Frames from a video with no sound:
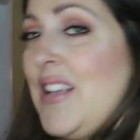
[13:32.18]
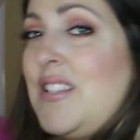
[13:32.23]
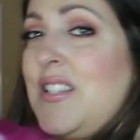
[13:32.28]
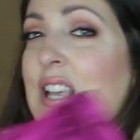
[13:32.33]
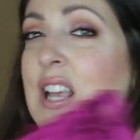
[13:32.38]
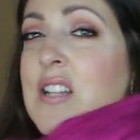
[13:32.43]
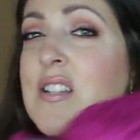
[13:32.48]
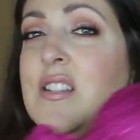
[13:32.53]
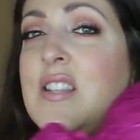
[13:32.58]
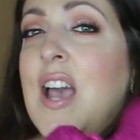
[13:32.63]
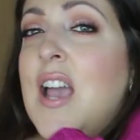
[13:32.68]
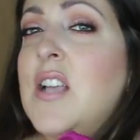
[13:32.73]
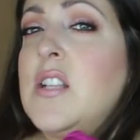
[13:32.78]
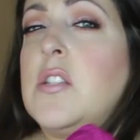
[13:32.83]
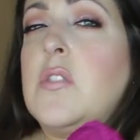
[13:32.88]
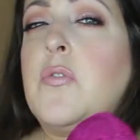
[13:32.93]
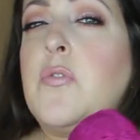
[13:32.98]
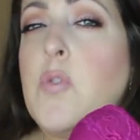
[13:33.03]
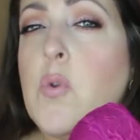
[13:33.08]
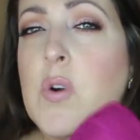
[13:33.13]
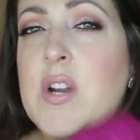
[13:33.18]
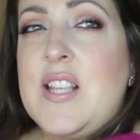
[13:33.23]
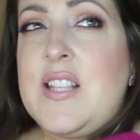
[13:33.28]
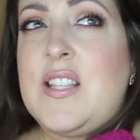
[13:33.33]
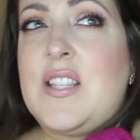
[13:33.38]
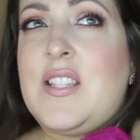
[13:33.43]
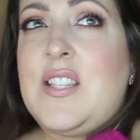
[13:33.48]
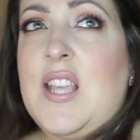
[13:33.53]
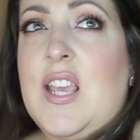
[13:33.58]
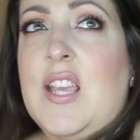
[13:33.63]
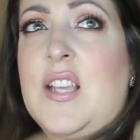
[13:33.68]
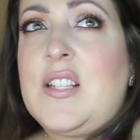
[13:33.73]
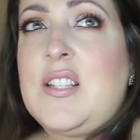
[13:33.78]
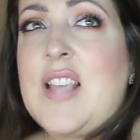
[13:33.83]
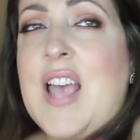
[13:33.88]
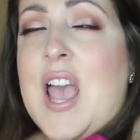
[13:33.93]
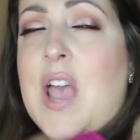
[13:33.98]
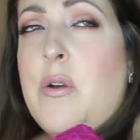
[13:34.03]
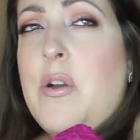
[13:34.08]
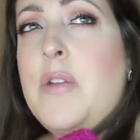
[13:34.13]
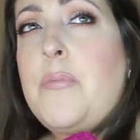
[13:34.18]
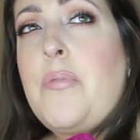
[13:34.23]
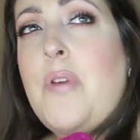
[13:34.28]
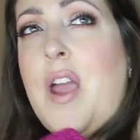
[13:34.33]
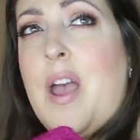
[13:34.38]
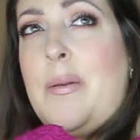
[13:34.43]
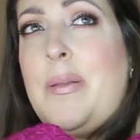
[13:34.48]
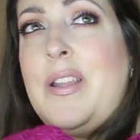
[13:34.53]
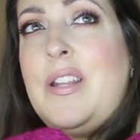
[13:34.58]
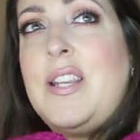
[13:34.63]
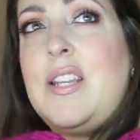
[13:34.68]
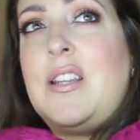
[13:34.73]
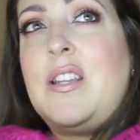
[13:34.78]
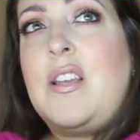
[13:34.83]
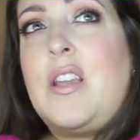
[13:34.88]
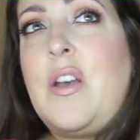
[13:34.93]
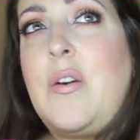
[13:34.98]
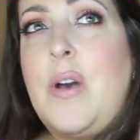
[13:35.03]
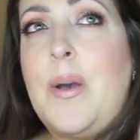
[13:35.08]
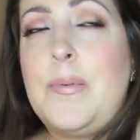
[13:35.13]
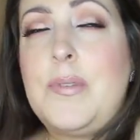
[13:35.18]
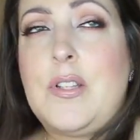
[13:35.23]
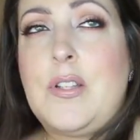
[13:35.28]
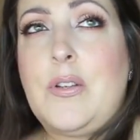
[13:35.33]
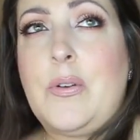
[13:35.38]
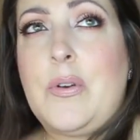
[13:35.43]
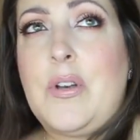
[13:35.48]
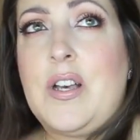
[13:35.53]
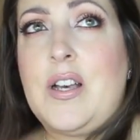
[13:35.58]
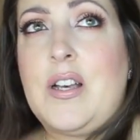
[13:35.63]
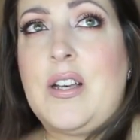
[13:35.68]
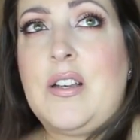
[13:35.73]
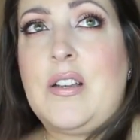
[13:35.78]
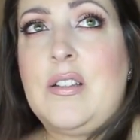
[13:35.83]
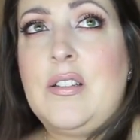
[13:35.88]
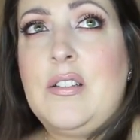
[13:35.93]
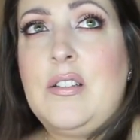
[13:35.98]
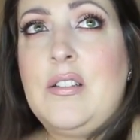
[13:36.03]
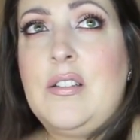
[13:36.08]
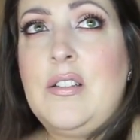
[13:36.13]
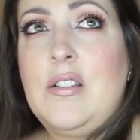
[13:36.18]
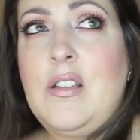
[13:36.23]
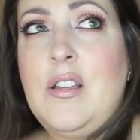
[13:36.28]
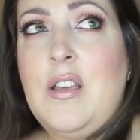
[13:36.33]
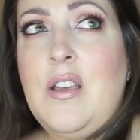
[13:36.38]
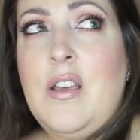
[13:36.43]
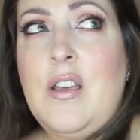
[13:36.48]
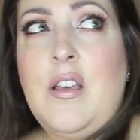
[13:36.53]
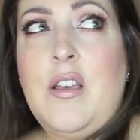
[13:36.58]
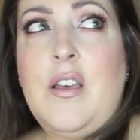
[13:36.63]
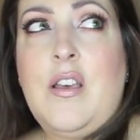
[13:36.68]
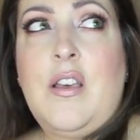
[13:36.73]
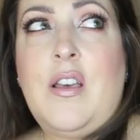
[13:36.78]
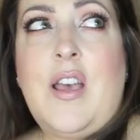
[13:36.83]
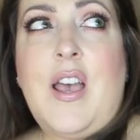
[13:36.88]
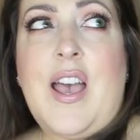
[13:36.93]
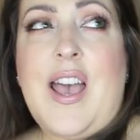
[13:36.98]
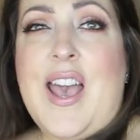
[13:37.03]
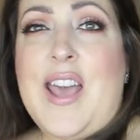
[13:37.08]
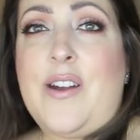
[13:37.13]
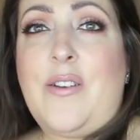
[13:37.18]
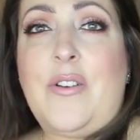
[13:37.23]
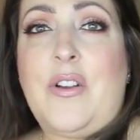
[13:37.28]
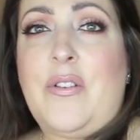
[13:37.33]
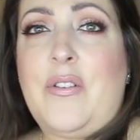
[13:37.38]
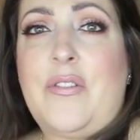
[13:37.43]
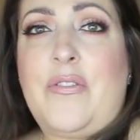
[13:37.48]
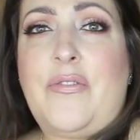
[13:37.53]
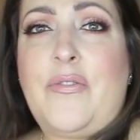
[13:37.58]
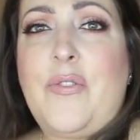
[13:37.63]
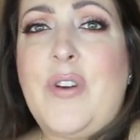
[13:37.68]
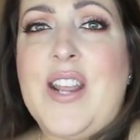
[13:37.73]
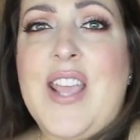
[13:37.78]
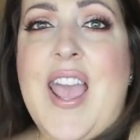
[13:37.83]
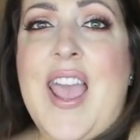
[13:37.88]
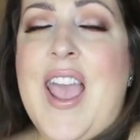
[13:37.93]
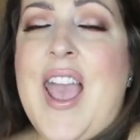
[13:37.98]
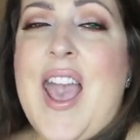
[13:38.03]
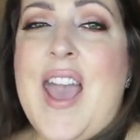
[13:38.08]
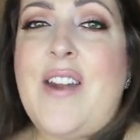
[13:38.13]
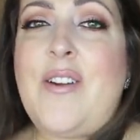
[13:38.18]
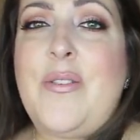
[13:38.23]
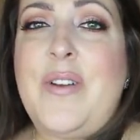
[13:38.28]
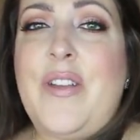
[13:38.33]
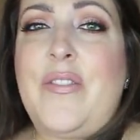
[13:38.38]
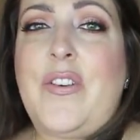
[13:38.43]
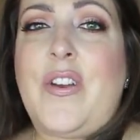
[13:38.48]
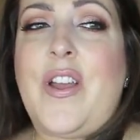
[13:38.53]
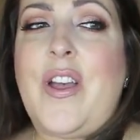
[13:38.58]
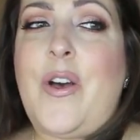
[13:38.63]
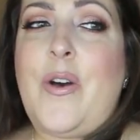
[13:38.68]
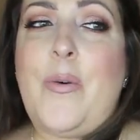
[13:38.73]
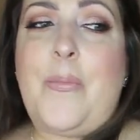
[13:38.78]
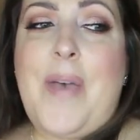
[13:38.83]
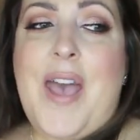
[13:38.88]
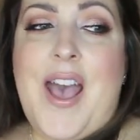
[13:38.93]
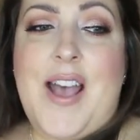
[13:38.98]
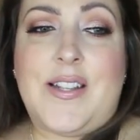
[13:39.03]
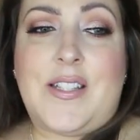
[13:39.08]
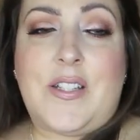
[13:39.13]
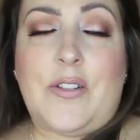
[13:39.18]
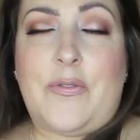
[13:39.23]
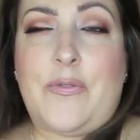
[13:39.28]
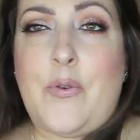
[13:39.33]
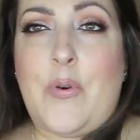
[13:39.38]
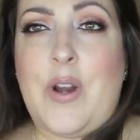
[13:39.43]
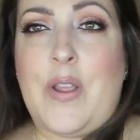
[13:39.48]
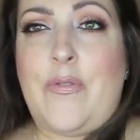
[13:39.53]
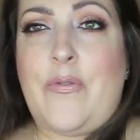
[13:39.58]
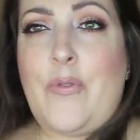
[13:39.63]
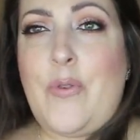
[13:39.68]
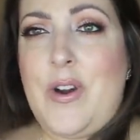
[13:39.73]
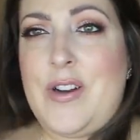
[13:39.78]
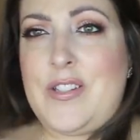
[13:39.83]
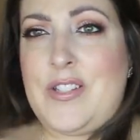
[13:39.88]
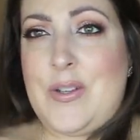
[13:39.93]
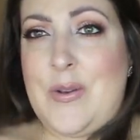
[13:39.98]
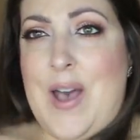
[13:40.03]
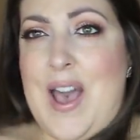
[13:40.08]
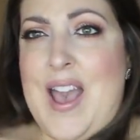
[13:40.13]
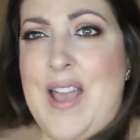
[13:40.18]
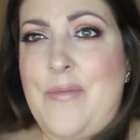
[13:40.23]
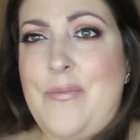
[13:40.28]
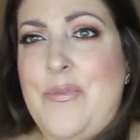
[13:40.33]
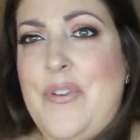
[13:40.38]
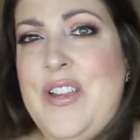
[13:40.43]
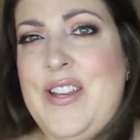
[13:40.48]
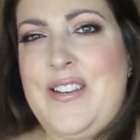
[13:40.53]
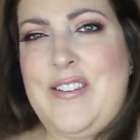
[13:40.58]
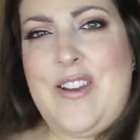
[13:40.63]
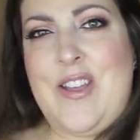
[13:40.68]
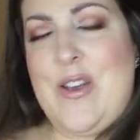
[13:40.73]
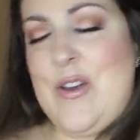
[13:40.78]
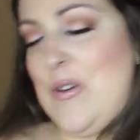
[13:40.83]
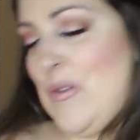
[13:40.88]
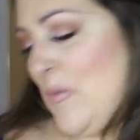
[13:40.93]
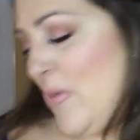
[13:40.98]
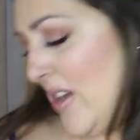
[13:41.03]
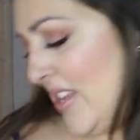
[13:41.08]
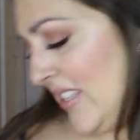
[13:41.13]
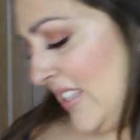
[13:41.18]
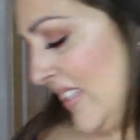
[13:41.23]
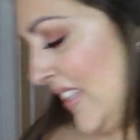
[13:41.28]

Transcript: I said, size 46, I would probably need to go up to a, I don't know, a 48. I don't ever go past a 44, so I wouldn't know what